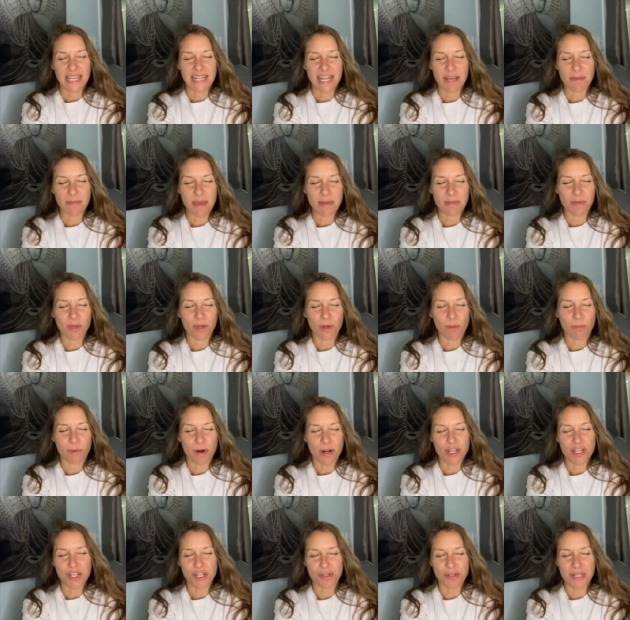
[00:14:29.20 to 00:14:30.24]
Now maybe you'll
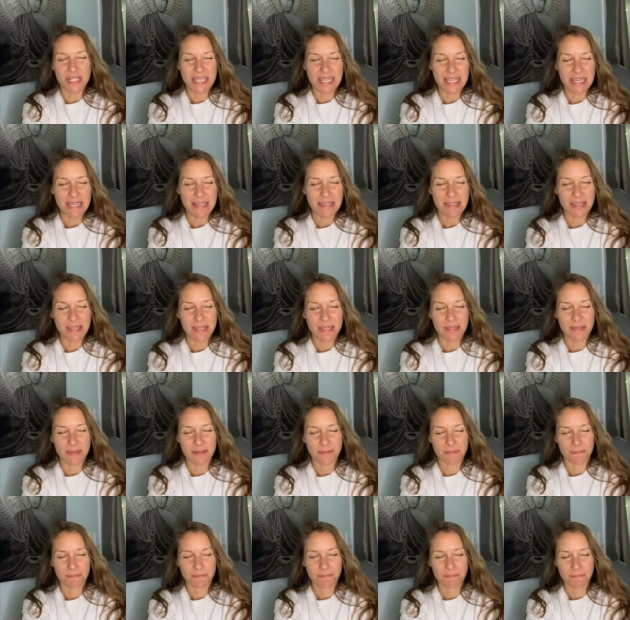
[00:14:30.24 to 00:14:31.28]
brush your teeth,
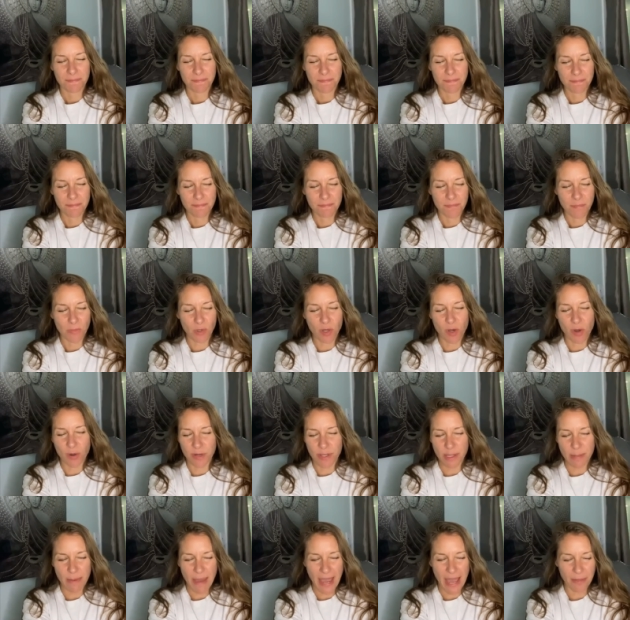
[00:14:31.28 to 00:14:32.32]
go
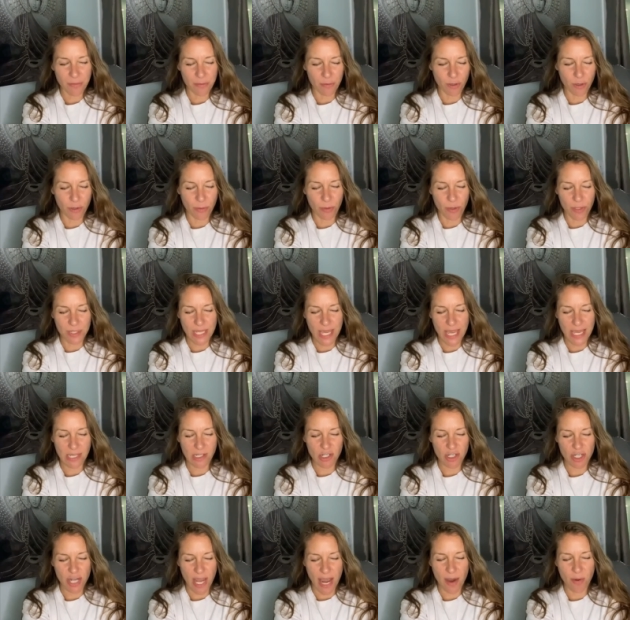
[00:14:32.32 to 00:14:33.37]
to the bathroom, or take
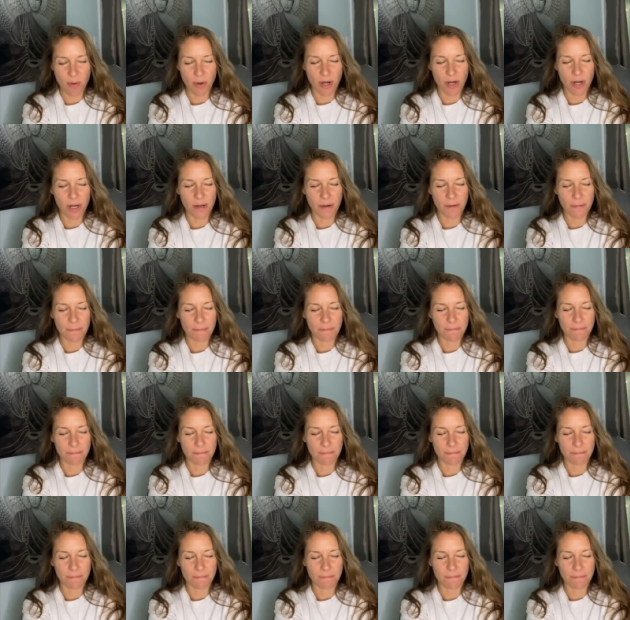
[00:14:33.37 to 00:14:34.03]
a shower.